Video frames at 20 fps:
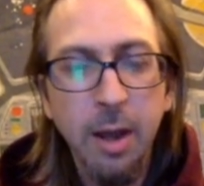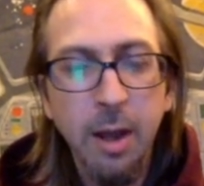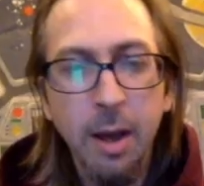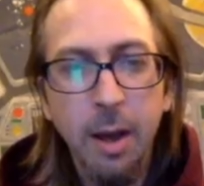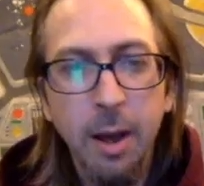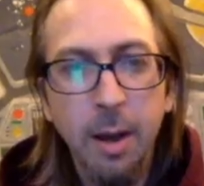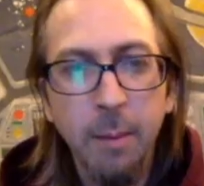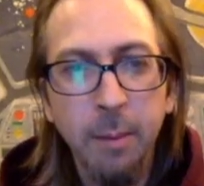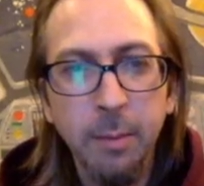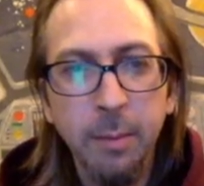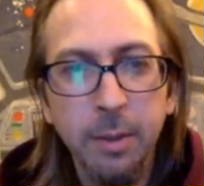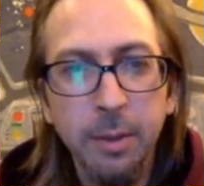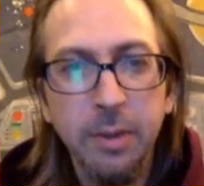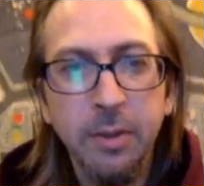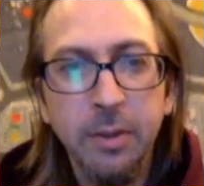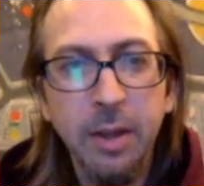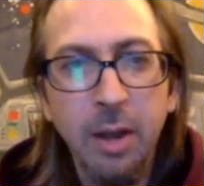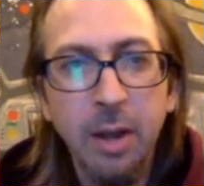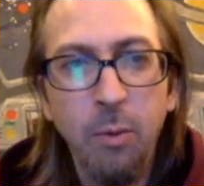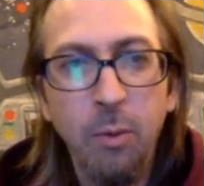Let's
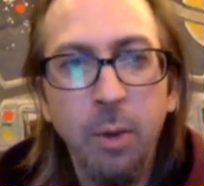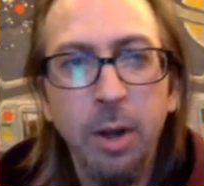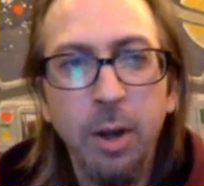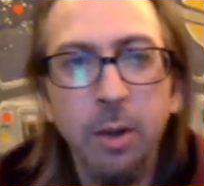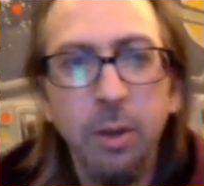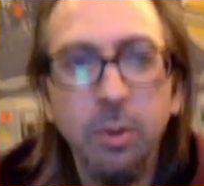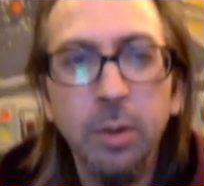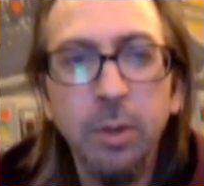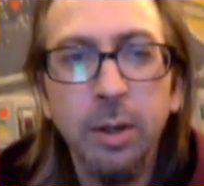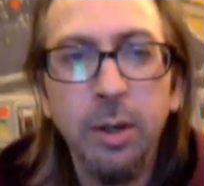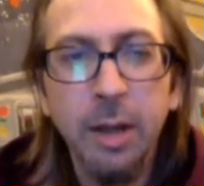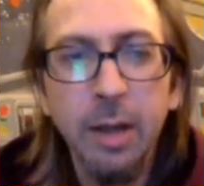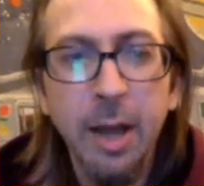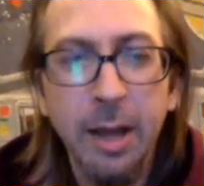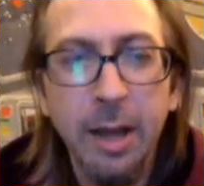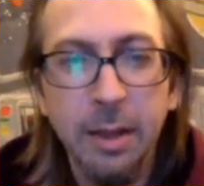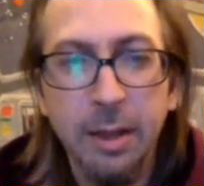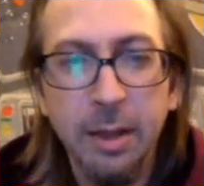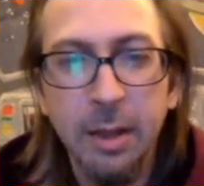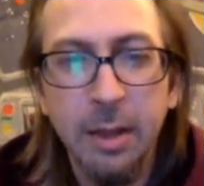say I want to look
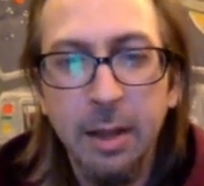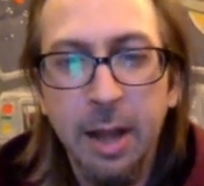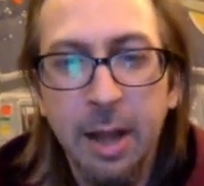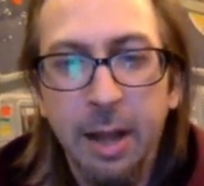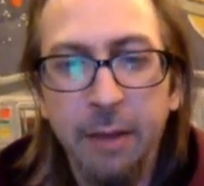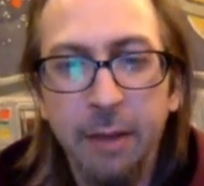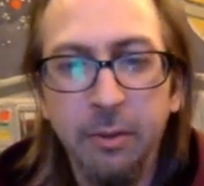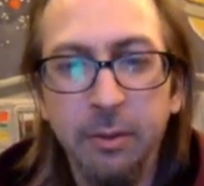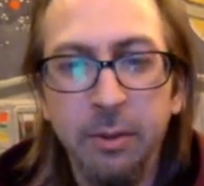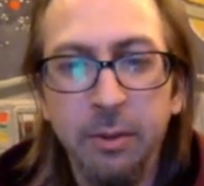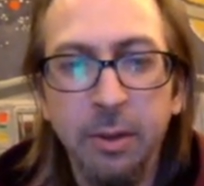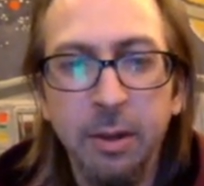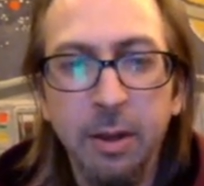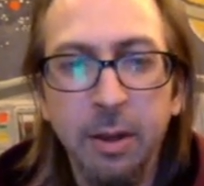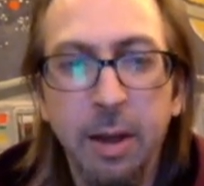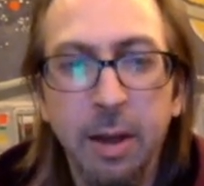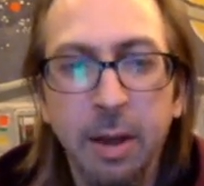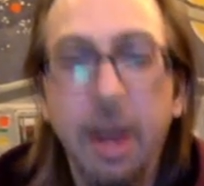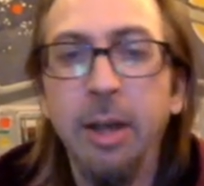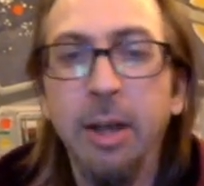at the last
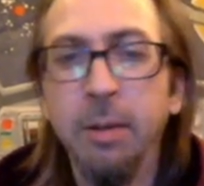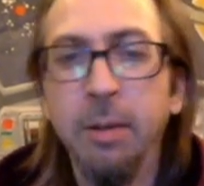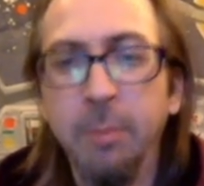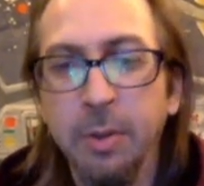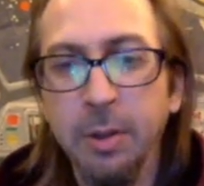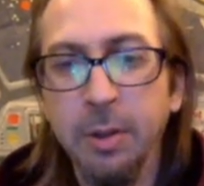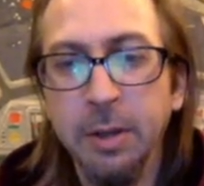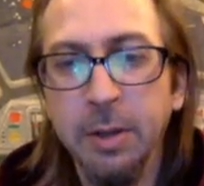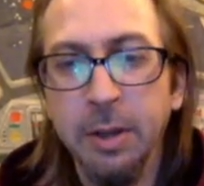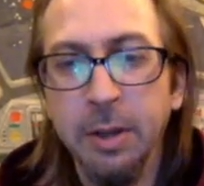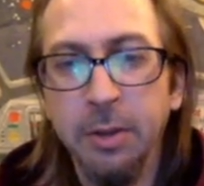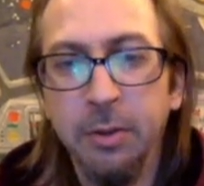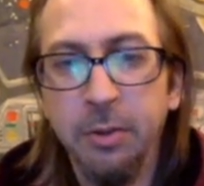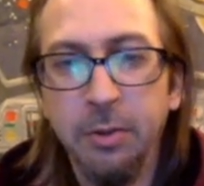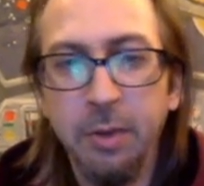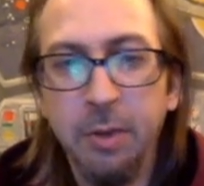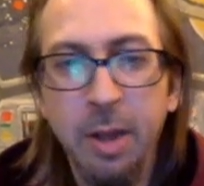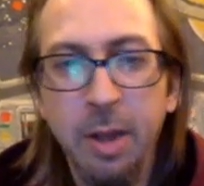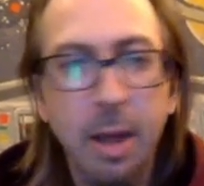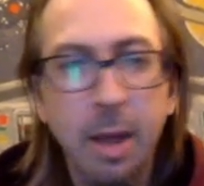item in the list,
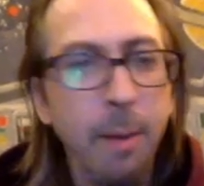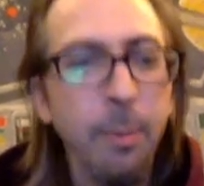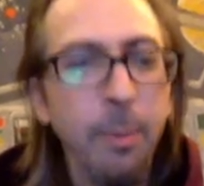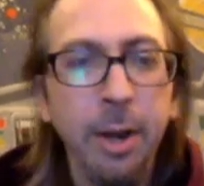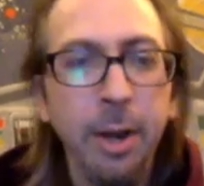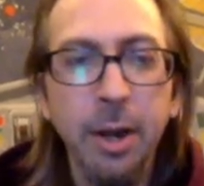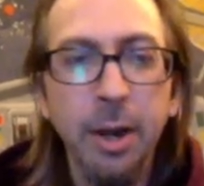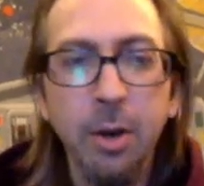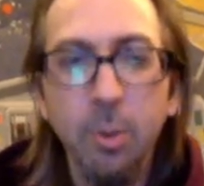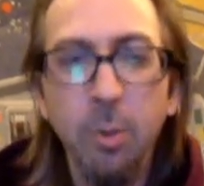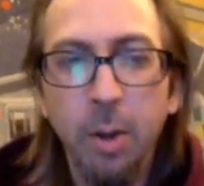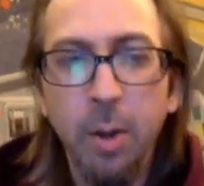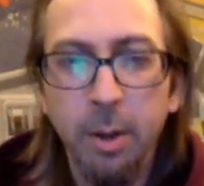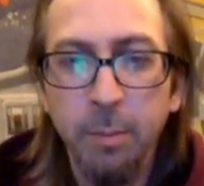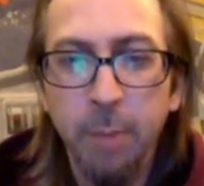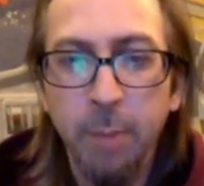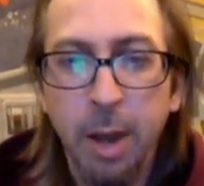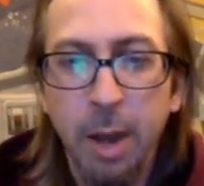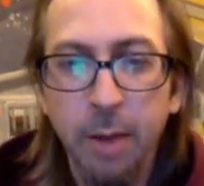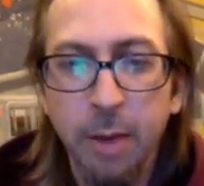but I don't want to
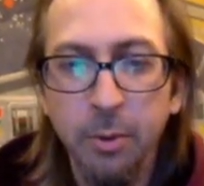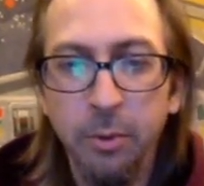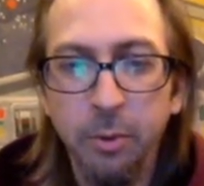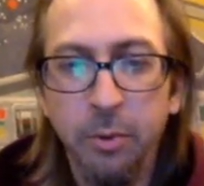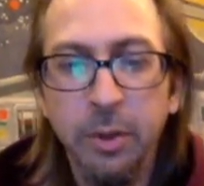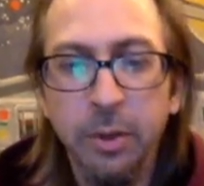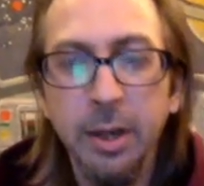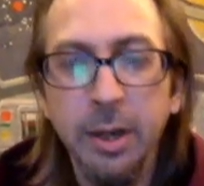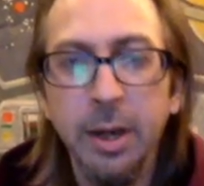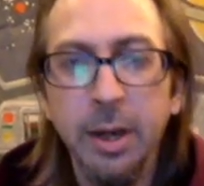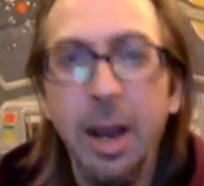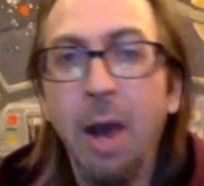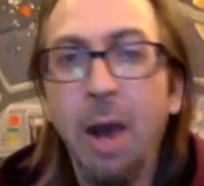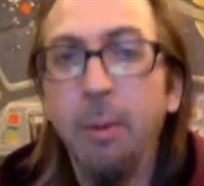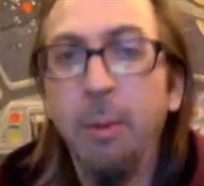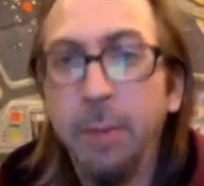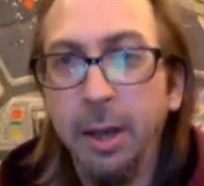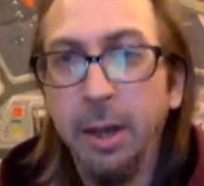bother seeing how many